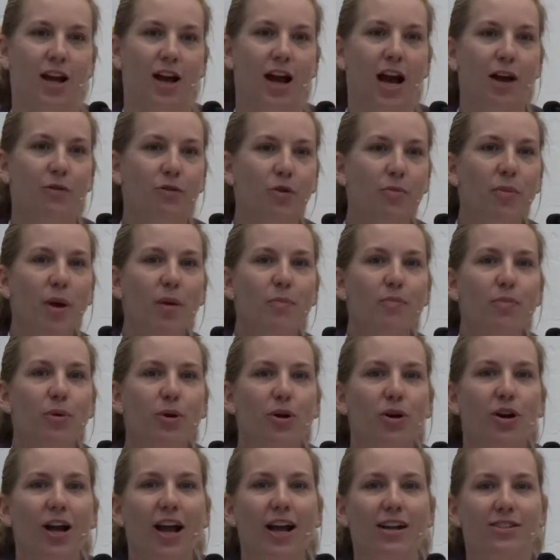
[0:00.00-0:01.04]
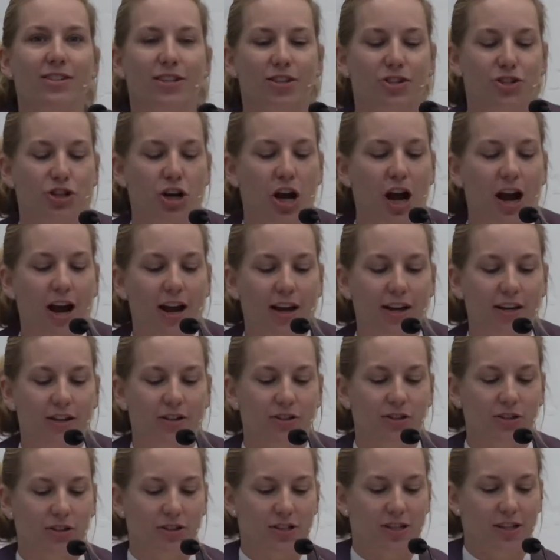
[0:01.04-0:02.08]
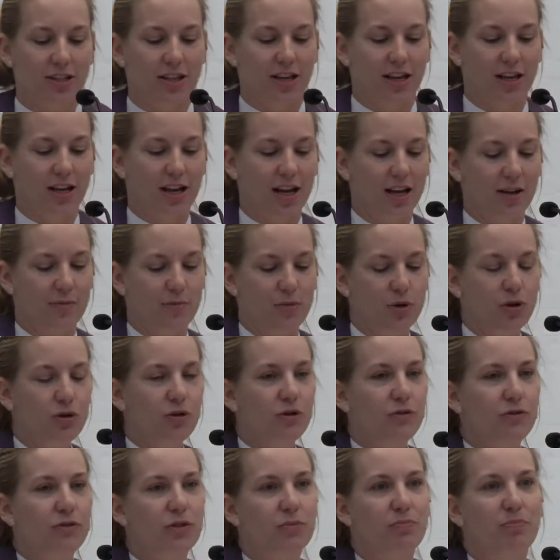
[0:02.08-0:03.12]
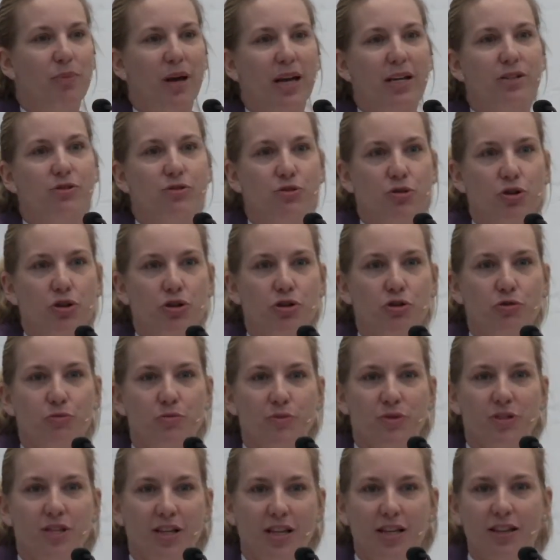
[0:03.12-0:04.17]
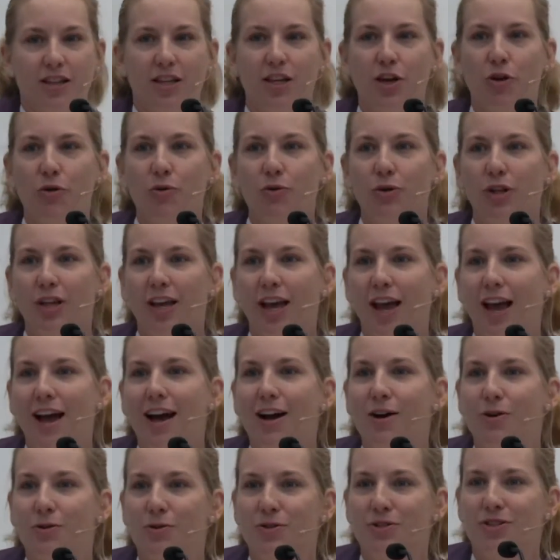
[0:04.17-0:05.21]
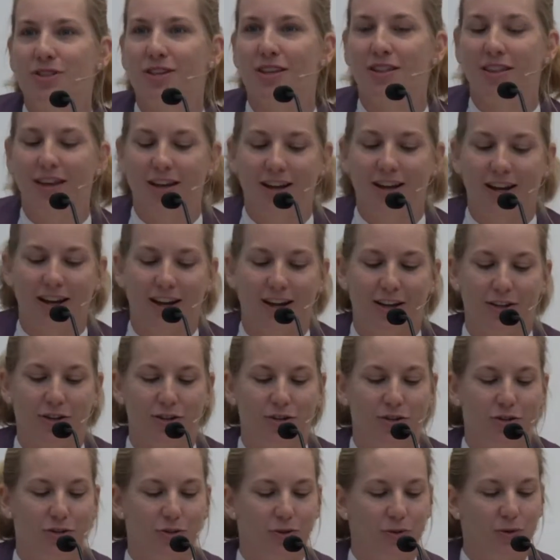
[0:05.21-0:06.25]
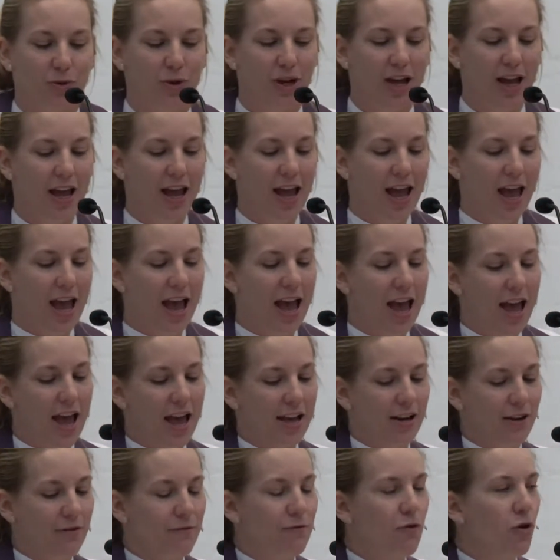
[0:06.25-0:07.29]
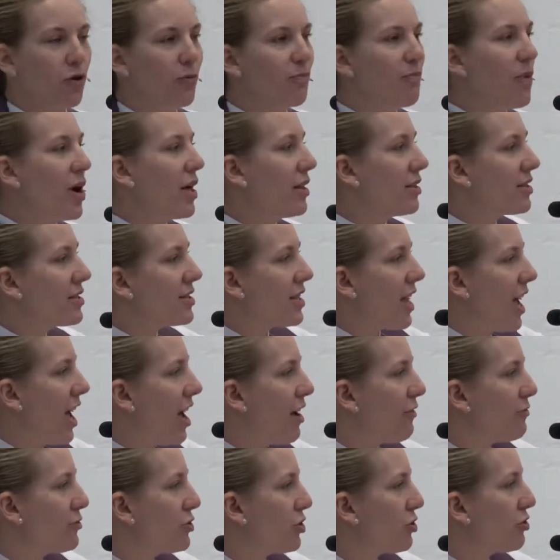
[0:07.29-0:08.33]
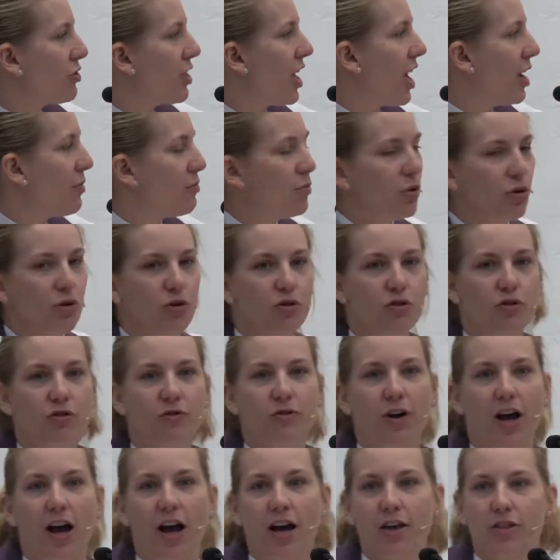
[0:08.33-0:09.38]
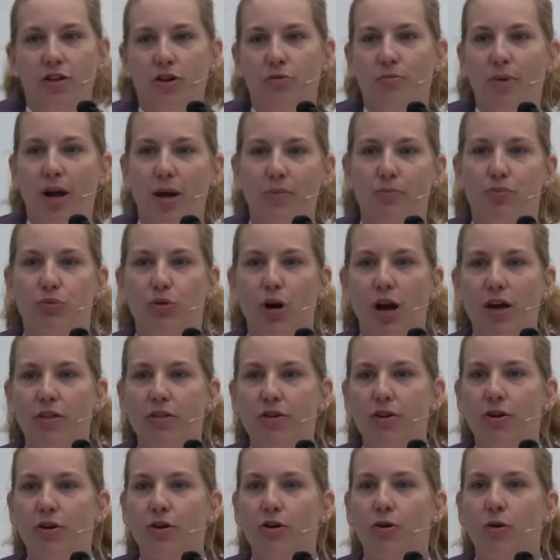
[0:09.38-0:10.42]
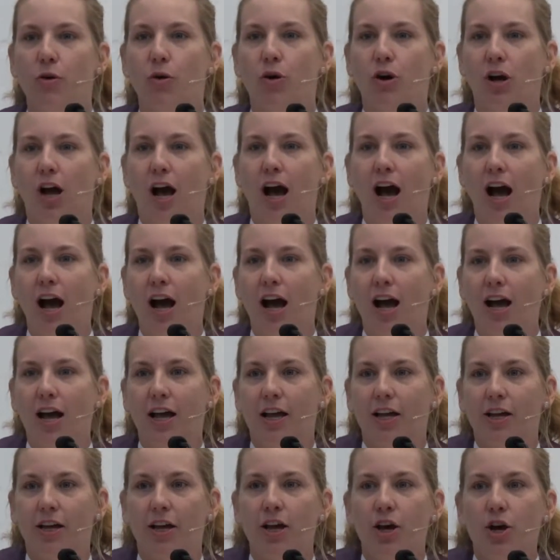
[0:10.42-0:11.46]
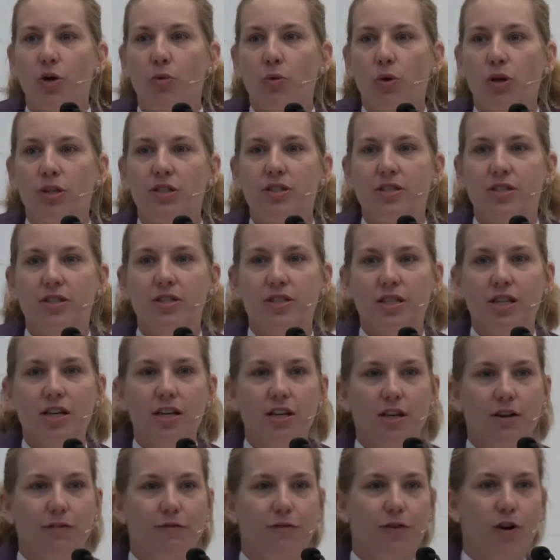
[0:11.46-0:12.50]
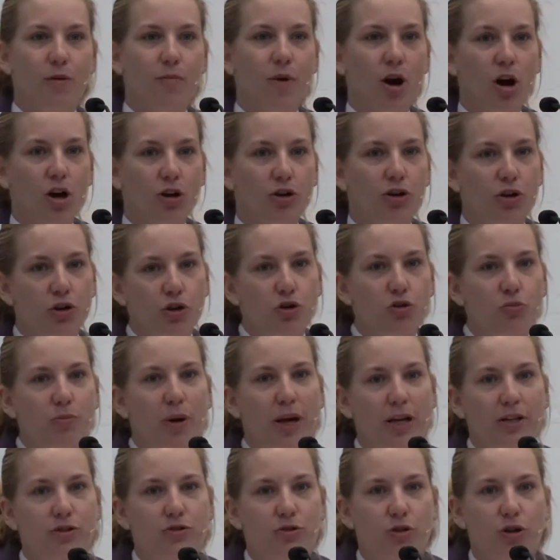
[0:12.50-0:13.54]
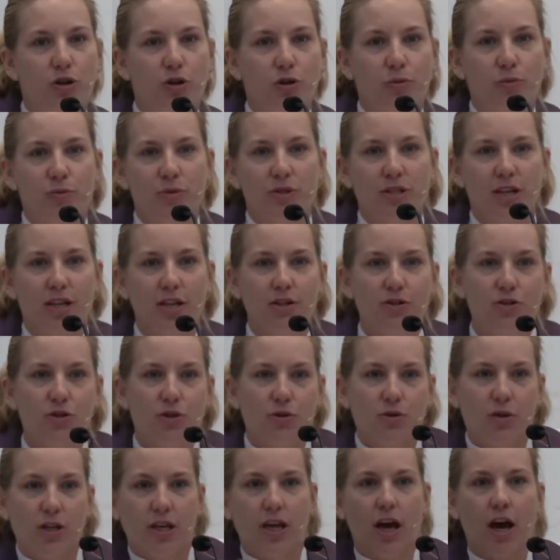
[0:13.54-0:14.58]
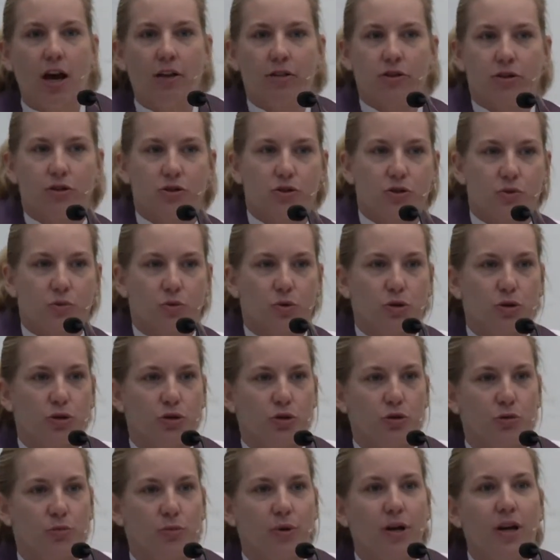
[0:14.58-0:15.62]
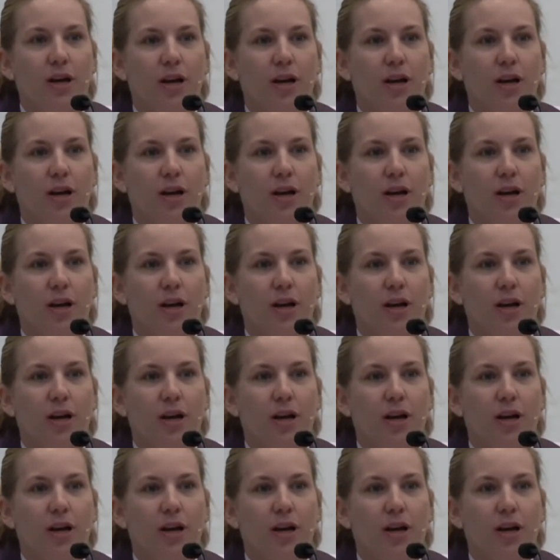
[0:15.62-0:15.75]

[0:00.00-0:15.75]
I remember as a child that I moved bedrooms in the only house that I knew. And for months after that move, either my brother or I would sneak from our new bedrooms into the other's room